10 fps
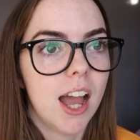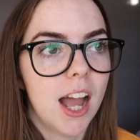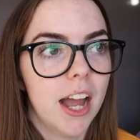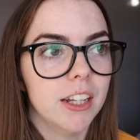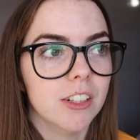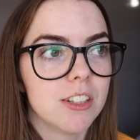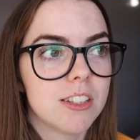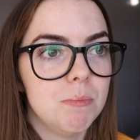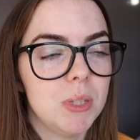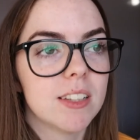And
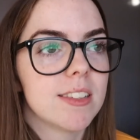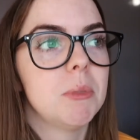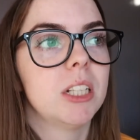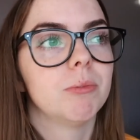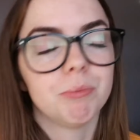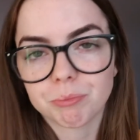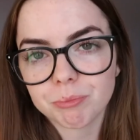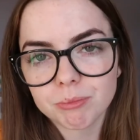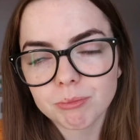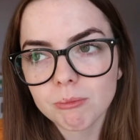because, I mean,
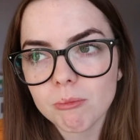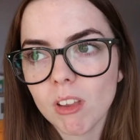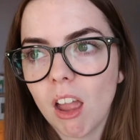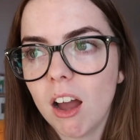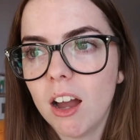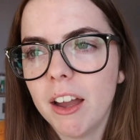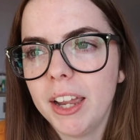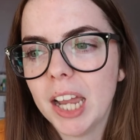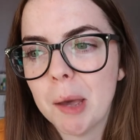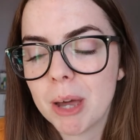
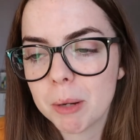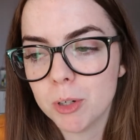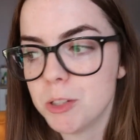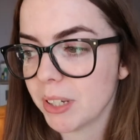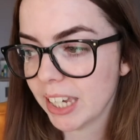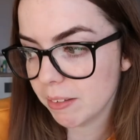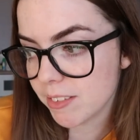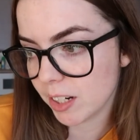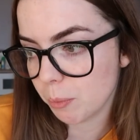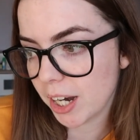I am at a point with
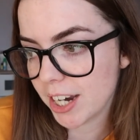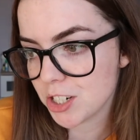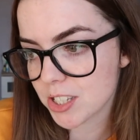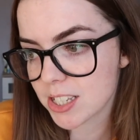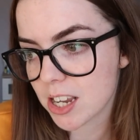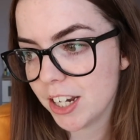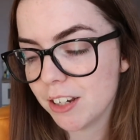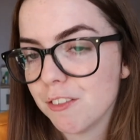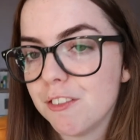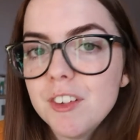counselling where I just kind
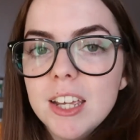of,